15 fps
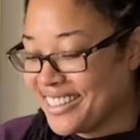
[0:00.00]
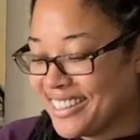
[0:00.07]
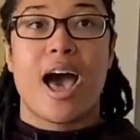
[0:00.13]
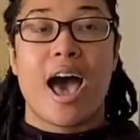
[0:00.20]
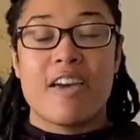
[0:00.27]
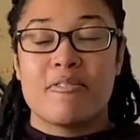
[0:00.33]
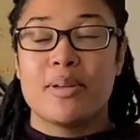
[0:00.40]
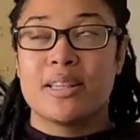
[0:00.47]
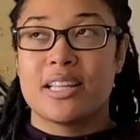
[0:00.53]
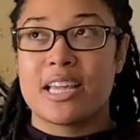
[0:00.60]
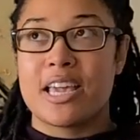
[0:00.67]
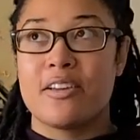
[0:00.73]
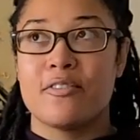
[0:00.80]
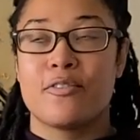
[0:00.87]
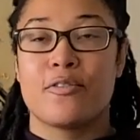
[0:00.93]
I've been
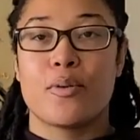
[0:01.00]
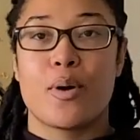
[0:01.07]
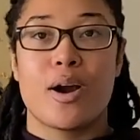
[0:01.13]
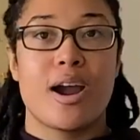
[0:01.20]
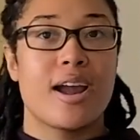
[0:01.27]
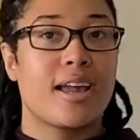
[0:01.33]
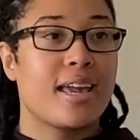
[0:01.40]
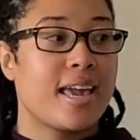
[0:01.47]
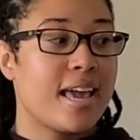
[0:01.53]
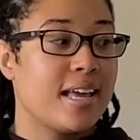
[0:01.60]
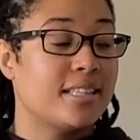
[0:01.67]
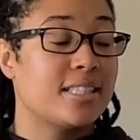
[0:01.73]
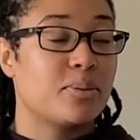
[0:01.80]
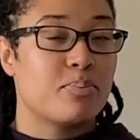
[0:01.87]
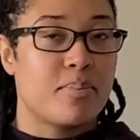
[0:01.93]
looking for
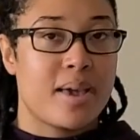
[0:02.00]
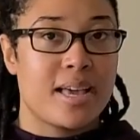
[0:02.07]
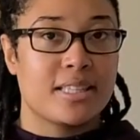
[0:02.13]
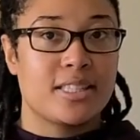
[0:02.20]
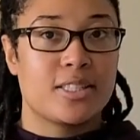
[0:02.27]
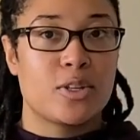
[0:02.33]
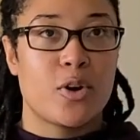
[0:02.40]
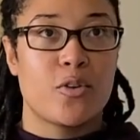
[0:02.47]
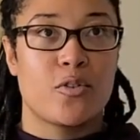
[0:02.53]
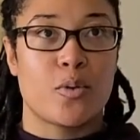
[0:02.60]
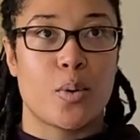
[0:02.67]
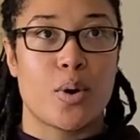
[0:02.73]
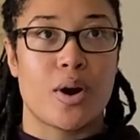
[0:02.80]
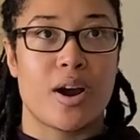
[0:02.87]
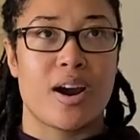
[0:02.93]
kids mitts
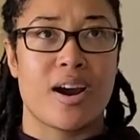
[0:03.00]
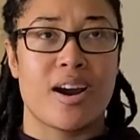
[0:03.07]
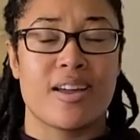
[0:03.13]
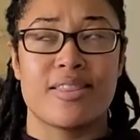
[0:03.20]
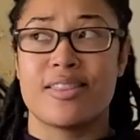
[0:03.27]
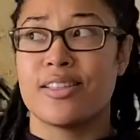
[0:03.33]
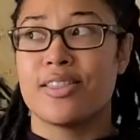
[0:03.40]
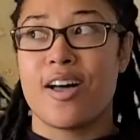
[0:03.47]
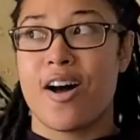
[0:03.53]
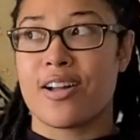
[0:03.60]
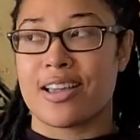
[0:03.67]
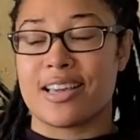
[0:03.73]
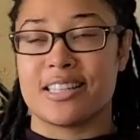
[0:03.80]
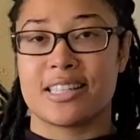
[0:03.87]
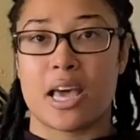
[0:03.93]
for the
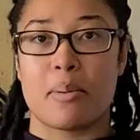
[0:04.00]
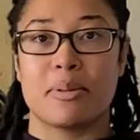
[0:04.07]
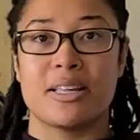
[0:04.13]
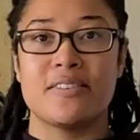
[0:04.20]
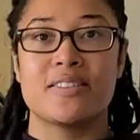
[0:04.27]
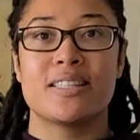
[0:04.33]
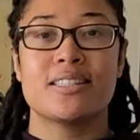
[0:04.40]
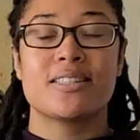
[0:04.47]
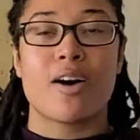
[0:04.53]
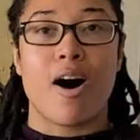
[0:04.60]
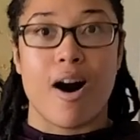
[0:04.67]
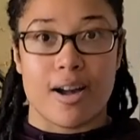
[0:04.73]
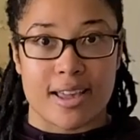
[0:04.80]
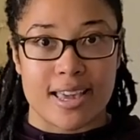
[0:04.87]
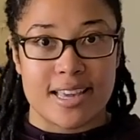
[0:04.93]
longest. I believe since
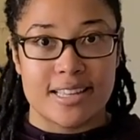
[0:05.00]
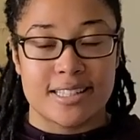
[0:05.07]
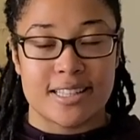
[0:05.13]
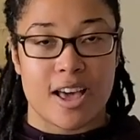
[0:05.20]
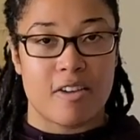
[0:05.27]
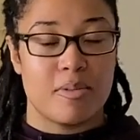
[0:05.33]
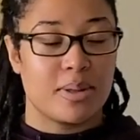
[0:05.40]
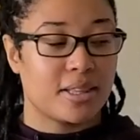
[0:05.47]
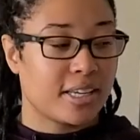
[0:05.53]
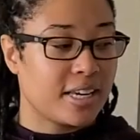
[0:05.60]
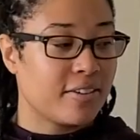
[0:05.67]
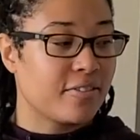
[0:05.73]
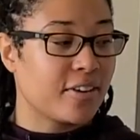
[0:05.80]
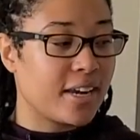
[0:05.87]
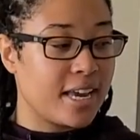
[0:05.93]
August I've been
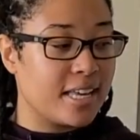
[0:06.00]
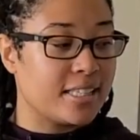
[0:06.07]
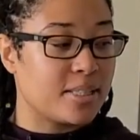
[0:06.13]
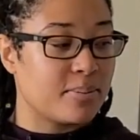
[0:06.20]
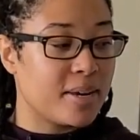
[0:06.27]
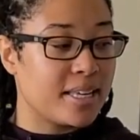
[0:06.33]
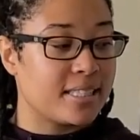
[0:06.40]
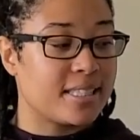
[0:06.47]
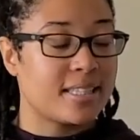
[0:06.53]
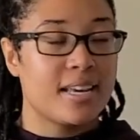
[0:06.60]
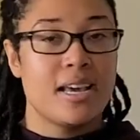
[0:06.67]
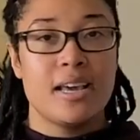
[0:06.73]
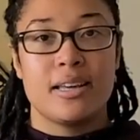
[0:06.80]
looking for kids mitts.